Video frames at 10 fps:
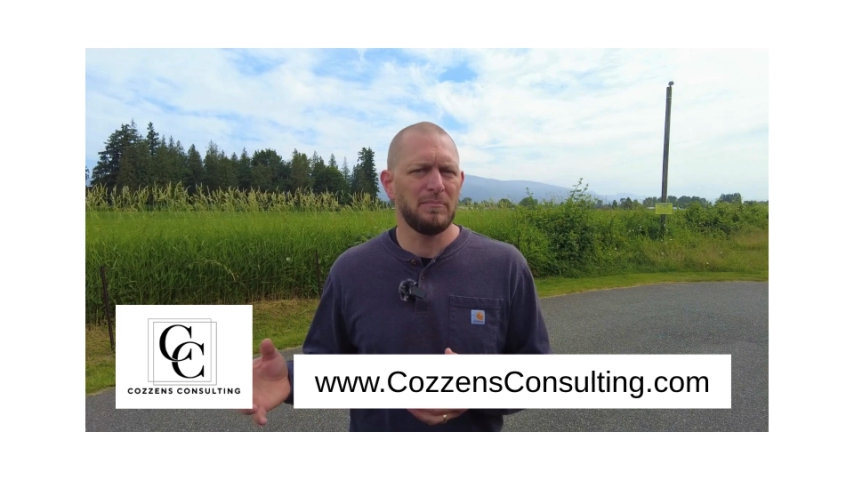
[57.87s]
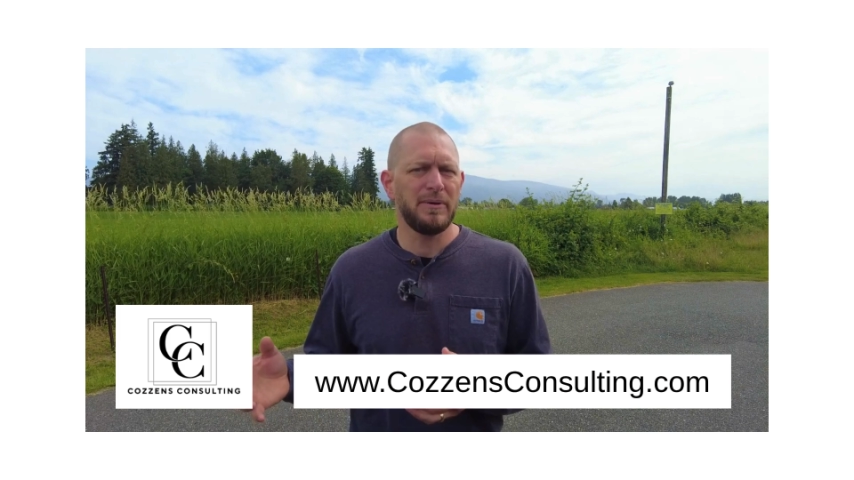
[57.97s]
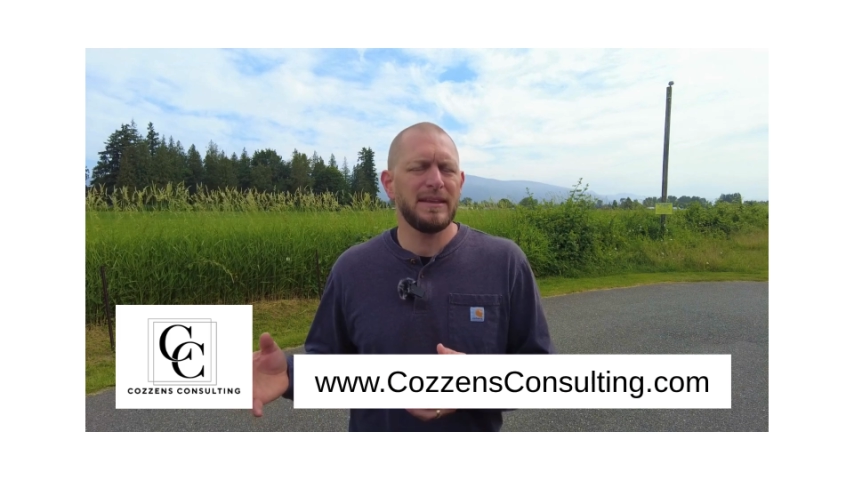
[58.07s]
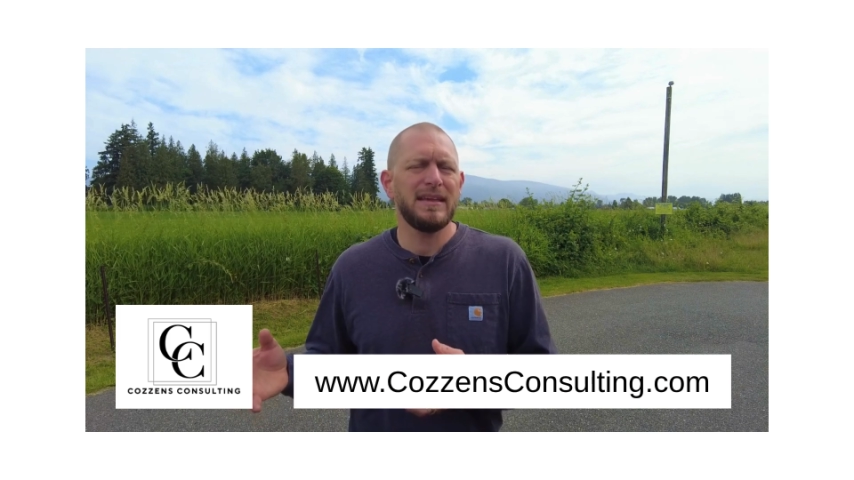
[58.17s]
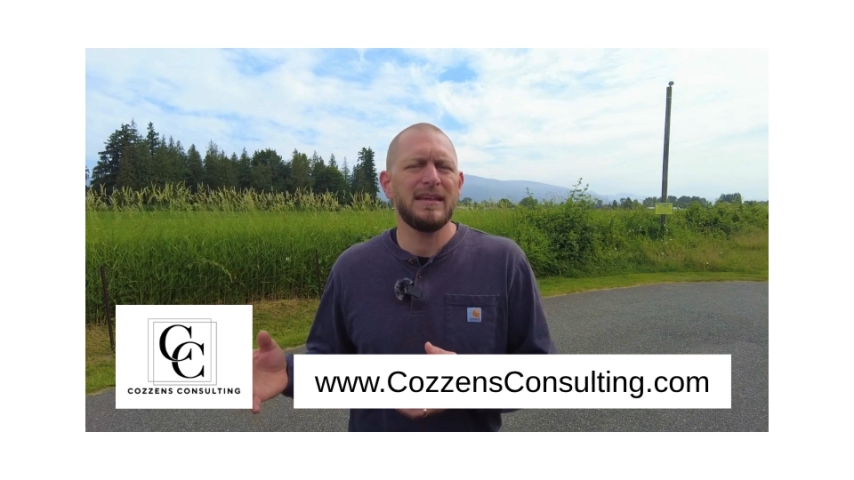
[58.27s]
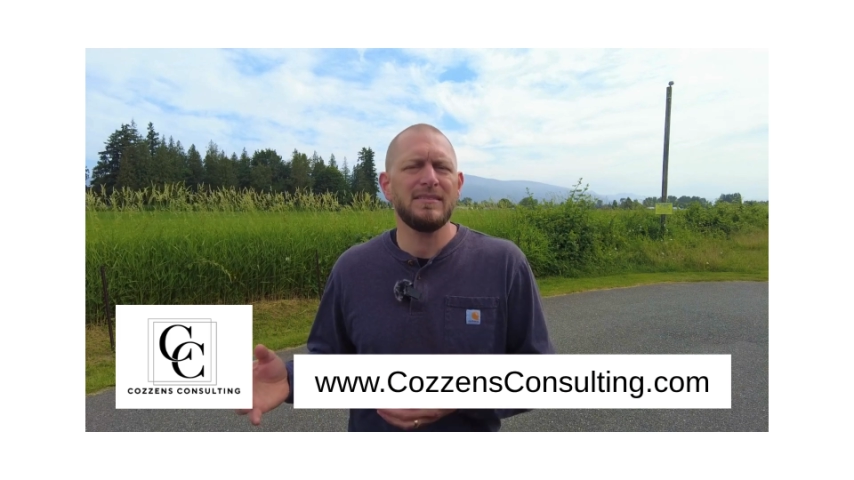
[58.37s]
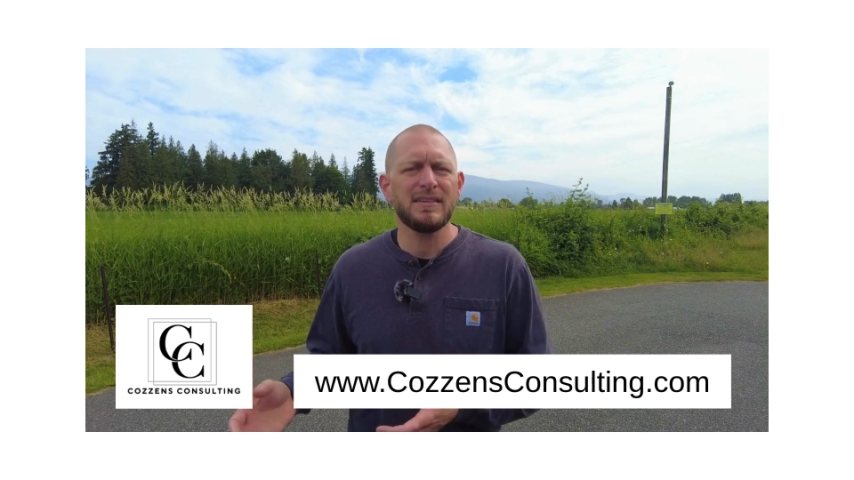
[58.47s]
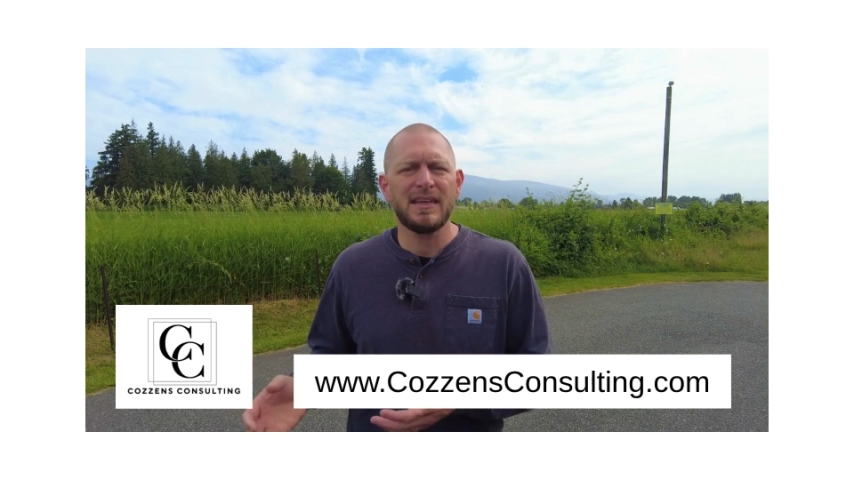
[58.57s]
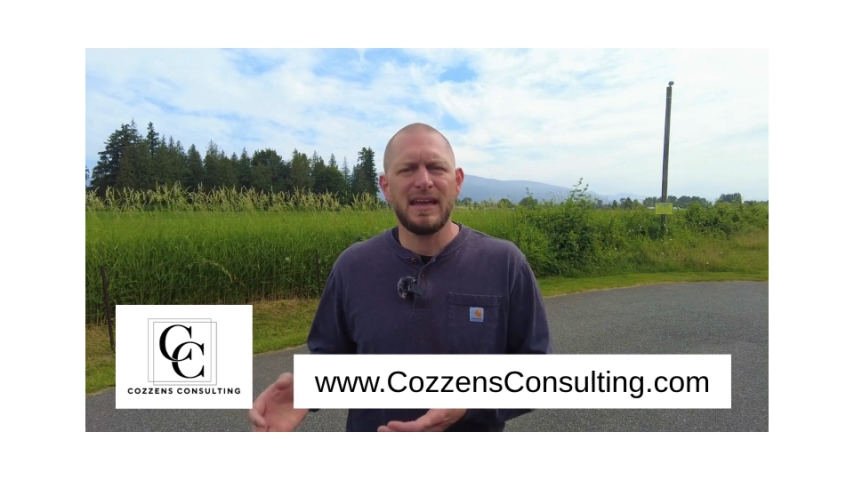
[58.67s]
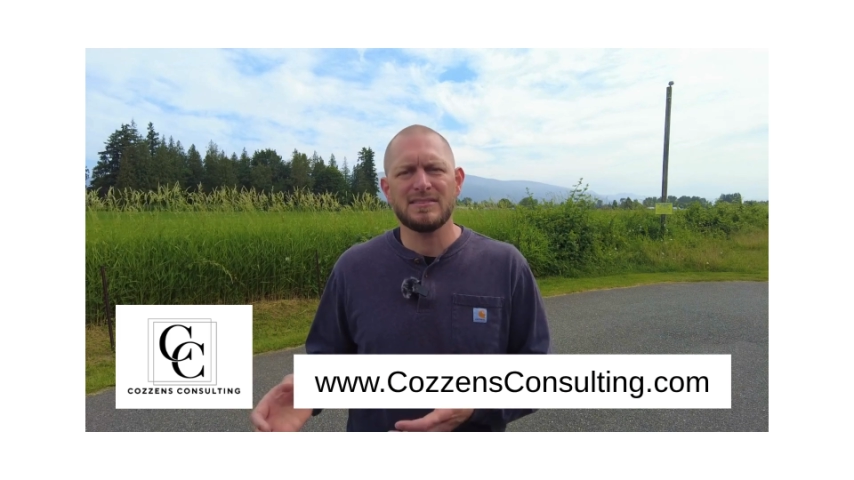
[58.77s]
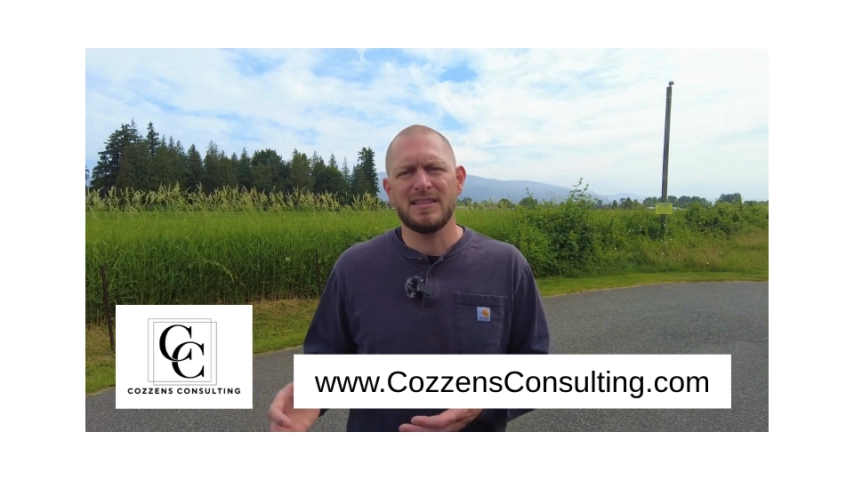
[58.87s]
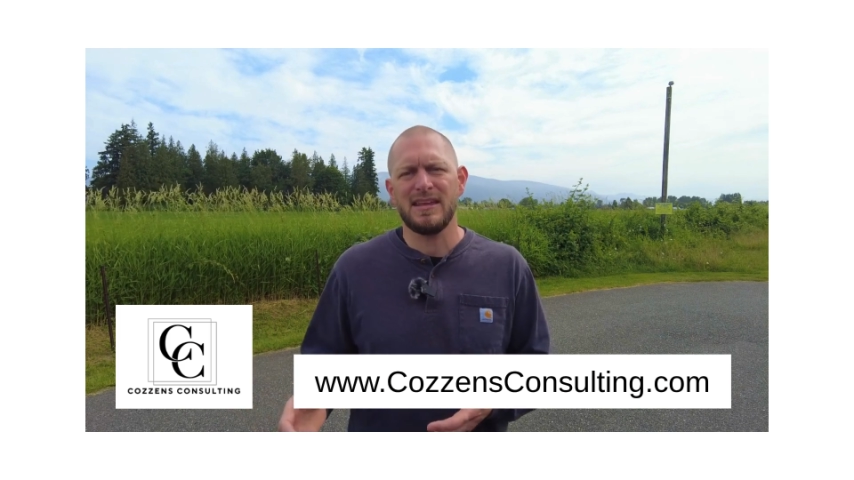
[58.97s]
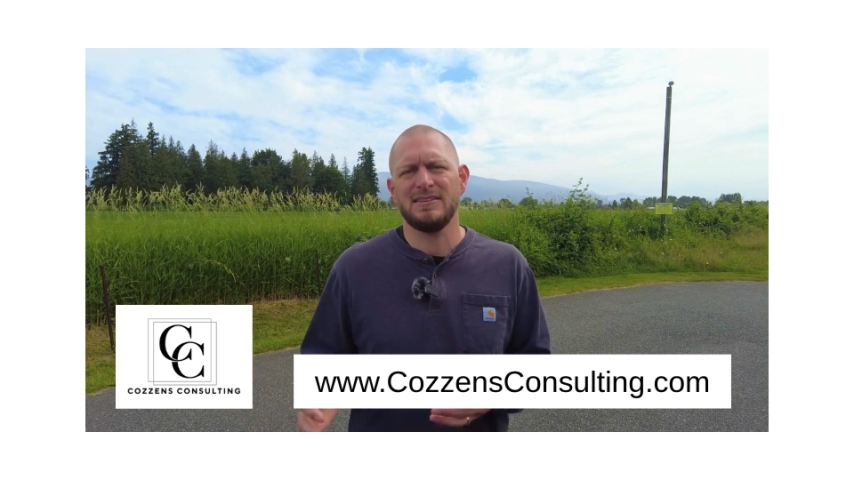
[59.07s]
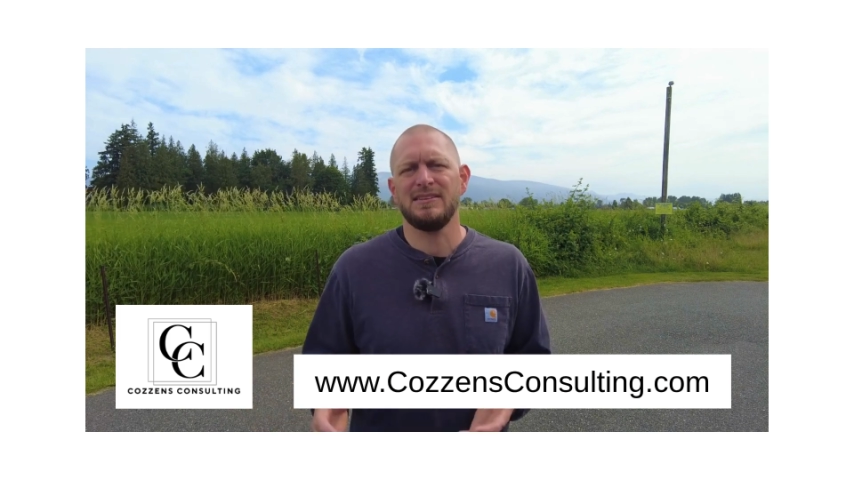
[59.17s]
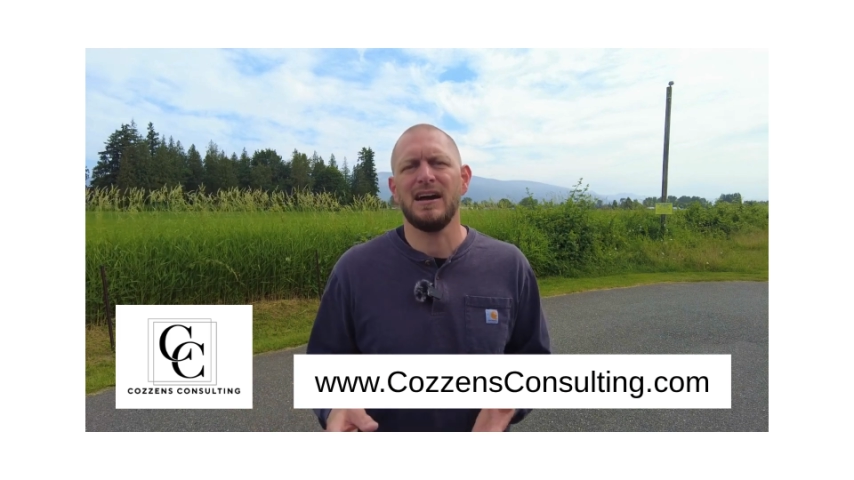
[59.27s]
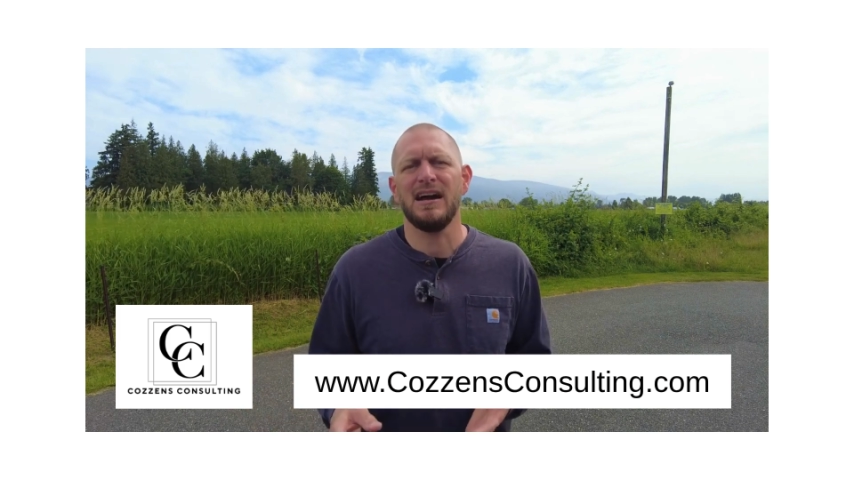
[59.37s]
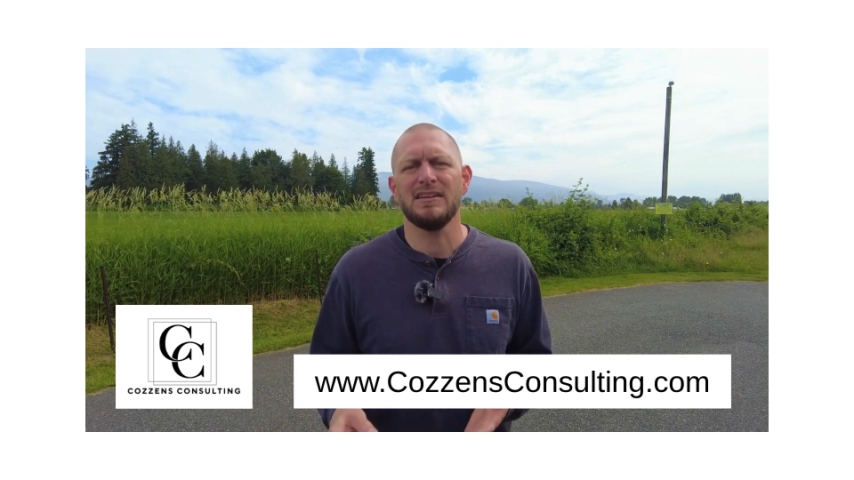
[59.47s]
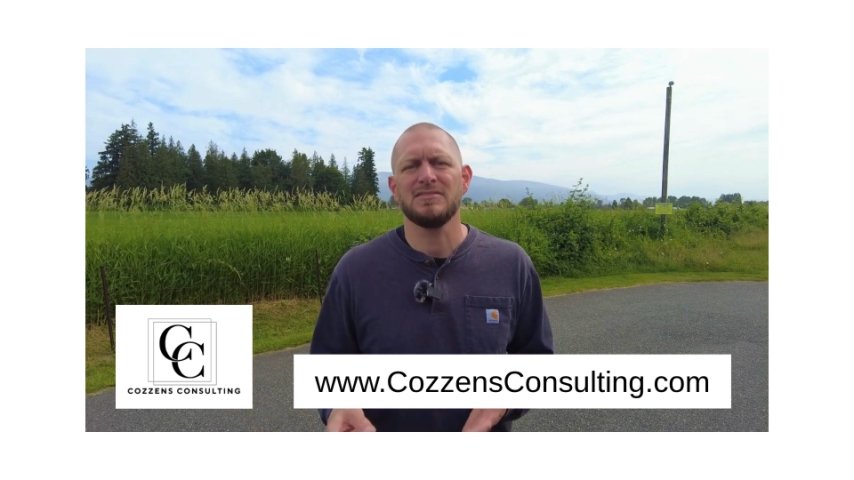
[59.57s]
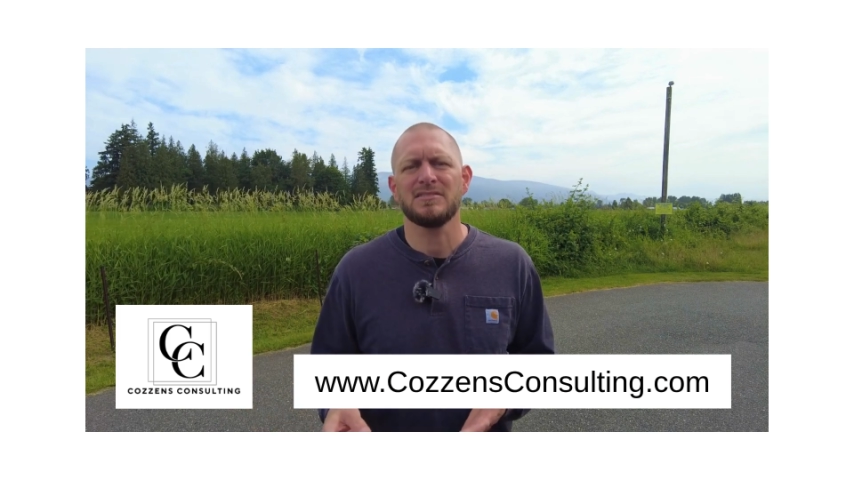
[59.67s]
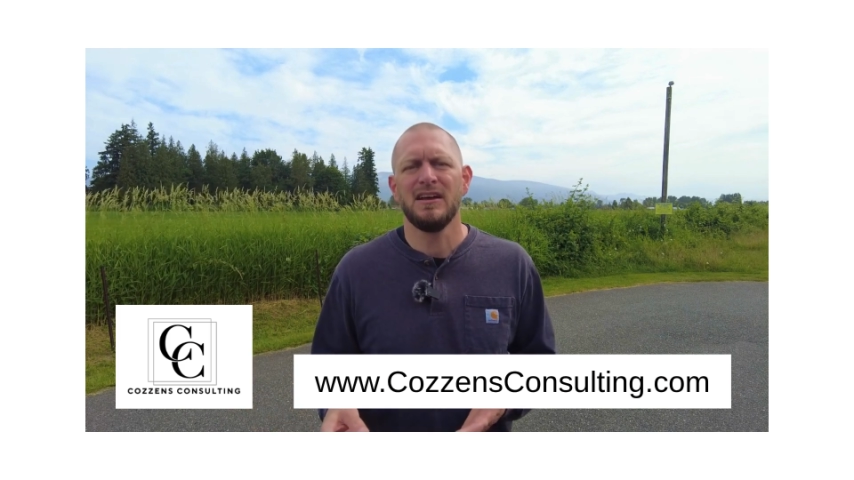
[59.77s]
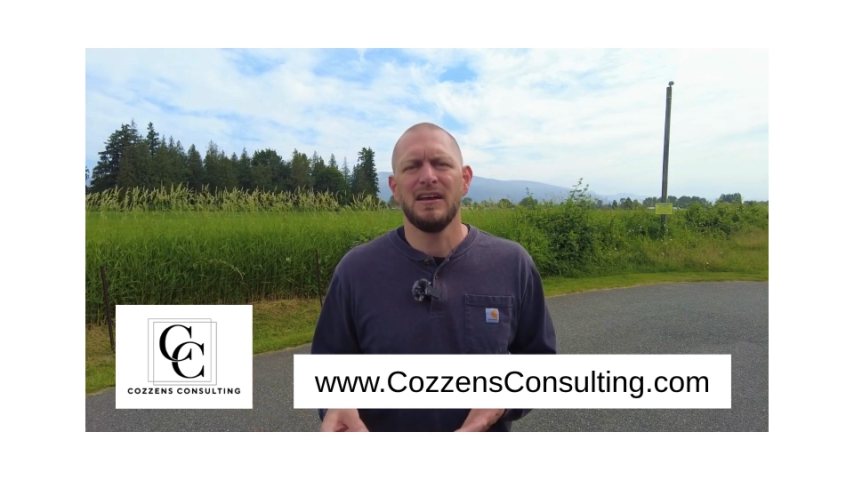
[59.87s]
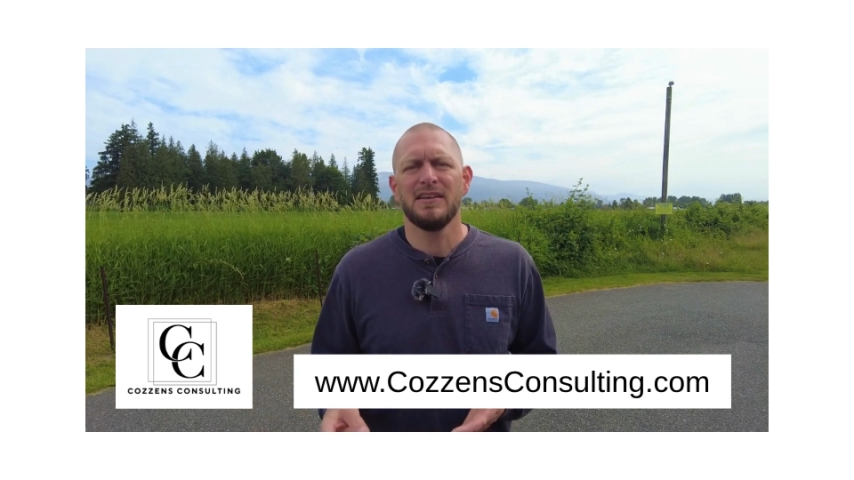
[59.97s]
But in the case that it does,